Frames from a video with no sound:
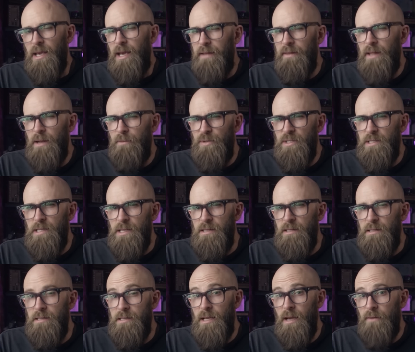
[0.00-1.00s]
and then
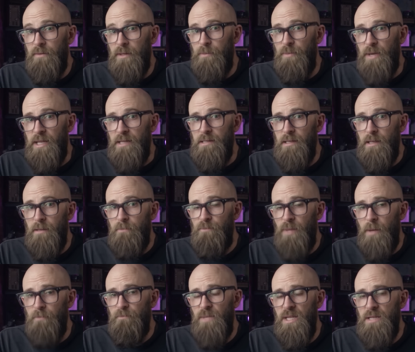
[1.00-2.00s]
proceeded to cover the painting in
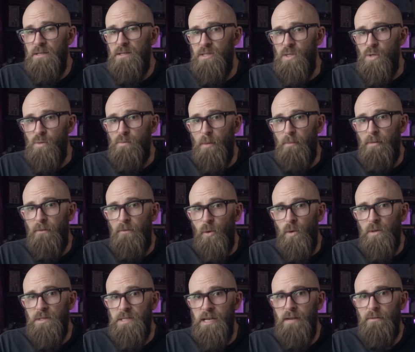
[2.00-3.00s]
pumpkin soup
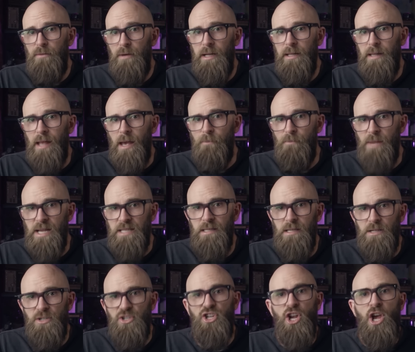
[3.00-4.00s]
before delivering their
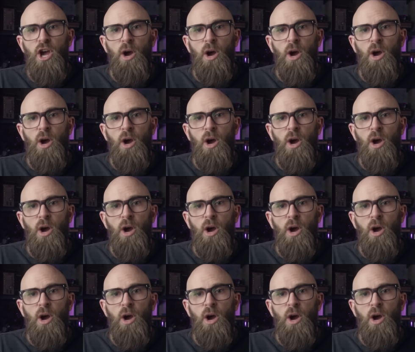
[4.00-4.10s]
message: